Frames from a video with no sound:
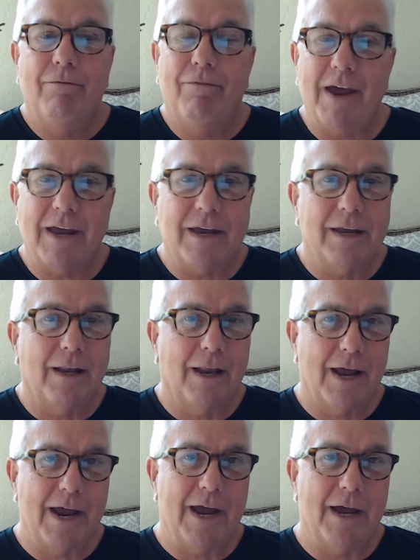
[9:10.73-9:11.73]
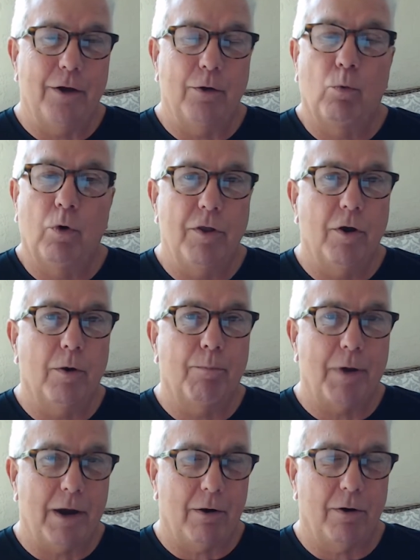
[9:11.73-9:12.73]
vacant land when
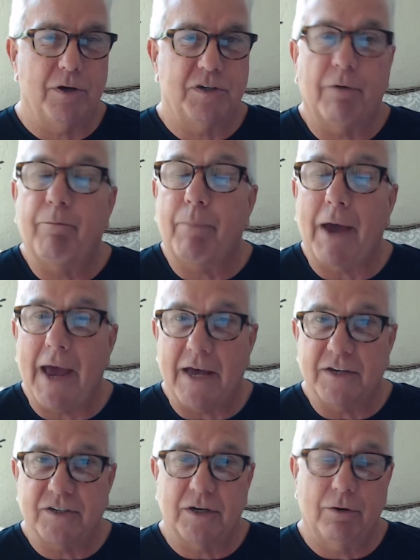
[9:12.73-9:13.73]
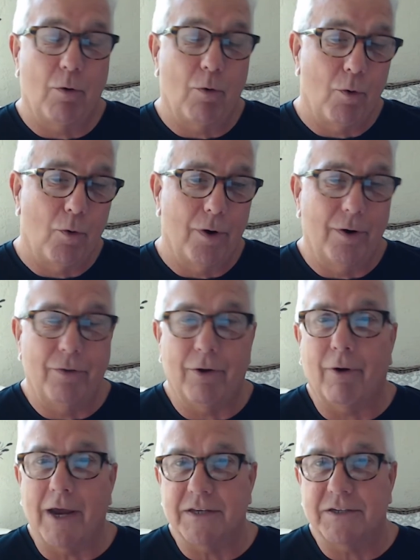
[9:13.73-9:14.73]
their parents have passed or
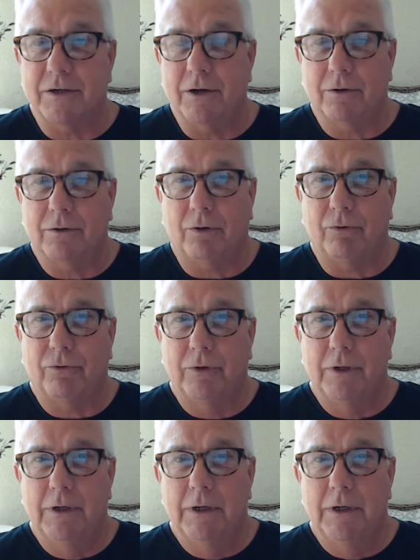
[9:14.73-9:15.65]
their aunts and uncles.